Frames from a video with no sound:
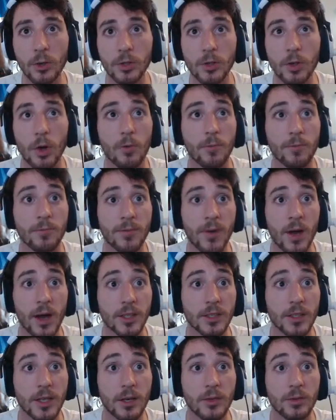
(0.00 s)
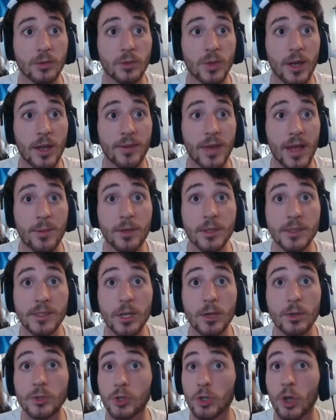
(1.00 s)
Oh fuck. Do I have ammo
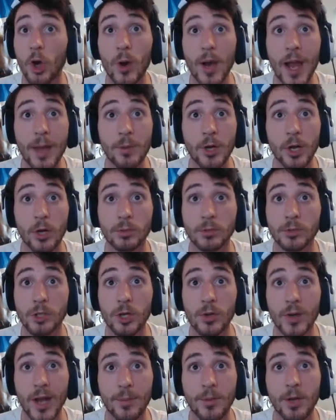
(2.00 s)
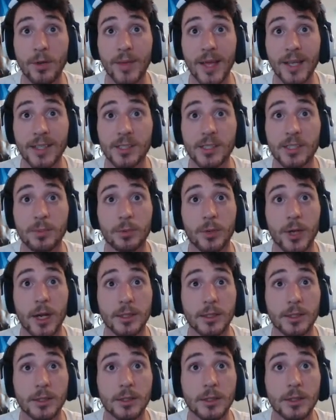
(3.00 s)
still? No ammo. No ammo. That's a
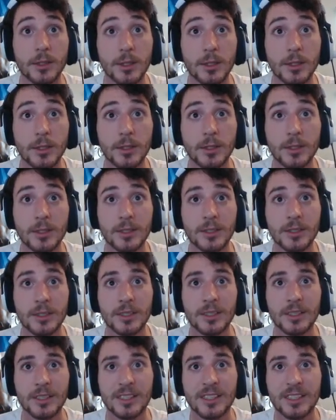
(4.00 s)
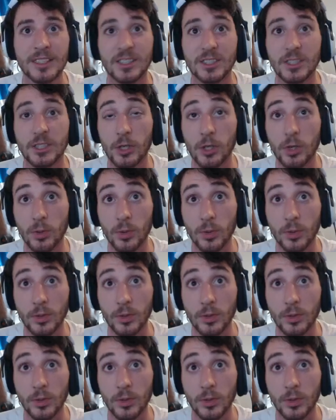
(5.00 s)
surprise. So